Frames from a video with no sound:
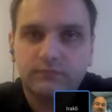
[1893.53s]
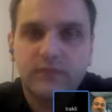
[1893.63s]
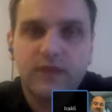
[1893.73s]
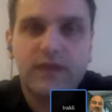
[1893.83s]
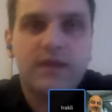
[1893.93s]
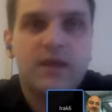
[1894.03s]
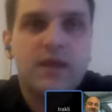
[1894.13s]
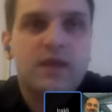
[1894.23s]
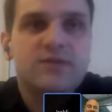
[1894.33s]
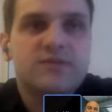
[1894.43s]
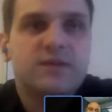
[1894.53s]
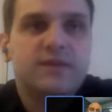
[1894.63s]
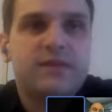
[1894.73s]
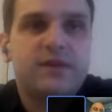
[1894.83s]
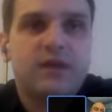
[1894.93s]
Okay, so I
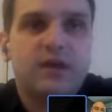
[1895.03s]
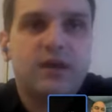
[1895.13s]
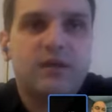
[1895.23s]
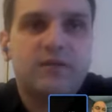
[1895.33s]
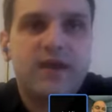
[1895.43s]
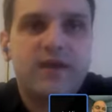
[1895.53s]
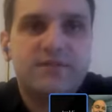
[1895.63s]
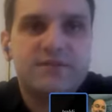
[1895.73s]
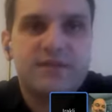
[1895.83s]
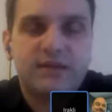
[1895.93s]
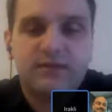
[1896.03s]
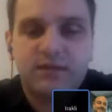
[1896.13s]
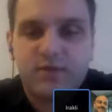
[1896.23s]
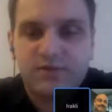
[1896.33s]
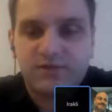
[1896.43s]
think if I understand the
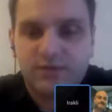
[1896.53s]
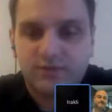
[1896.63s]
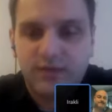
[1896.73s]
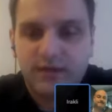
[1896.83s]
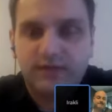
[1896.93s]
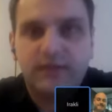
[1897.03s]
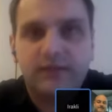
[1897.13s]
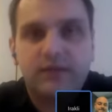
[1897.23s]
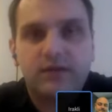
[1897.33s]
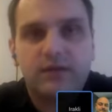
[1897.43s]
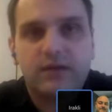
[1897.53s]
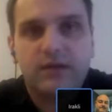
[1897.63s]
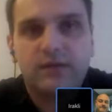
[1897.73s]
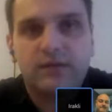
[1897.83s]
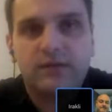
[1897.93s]
question correctly, there
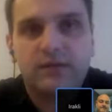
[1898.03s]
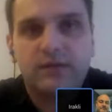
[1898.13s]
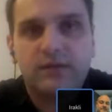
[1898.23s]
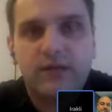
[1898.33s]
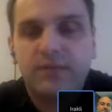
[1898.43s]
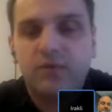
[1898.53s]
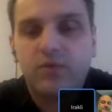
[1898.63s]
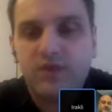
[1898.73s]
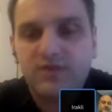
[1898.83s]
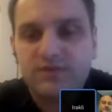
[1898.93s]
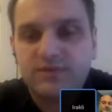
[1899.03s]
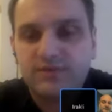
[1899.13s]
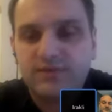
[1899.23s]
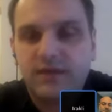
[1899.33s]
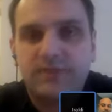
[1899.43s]
are a couple questions
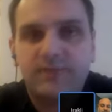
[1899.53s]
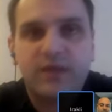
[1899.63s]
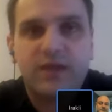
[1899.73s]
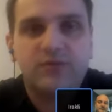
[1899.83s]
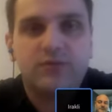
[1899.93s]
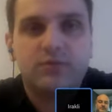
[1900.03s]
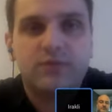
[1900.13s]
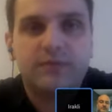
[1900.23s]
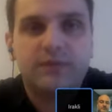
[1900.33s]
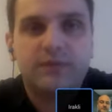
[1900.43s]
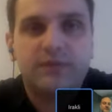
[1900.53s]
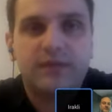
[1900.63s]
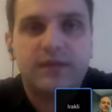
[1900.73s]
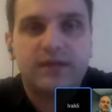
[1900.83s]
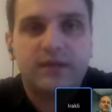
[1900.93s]
actually wrapped up in
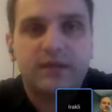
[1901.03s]
that